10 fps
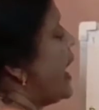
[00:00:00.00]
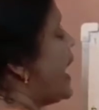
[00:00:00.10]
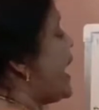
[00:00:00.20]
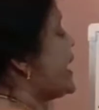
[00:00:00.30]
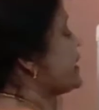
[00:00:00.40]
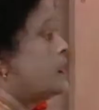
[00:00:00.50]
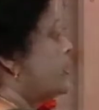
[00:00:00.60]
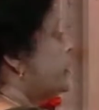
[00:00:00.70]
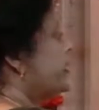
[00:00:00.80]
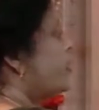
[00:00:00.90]
And
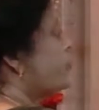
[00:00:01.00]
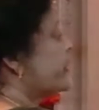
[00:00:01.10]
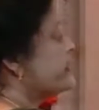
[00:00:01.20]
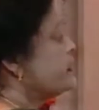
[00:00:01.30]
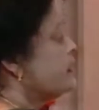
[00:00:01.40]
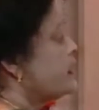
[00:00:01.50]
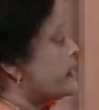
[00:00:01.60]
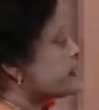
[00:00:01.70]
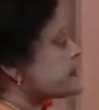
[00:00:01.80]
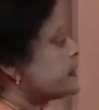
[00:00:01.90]
now when
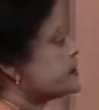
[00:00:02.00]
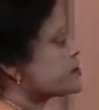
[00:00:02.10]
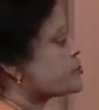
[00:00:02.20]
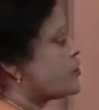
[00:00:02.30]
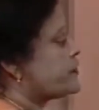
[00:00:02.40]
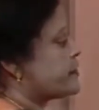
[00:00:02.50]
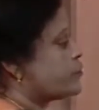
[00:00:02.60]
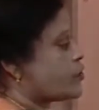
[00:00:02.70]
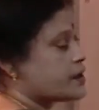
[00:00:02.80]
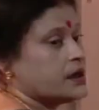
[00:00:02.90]
it's still dissolved in
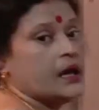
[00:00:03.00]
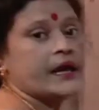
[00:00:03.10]
water,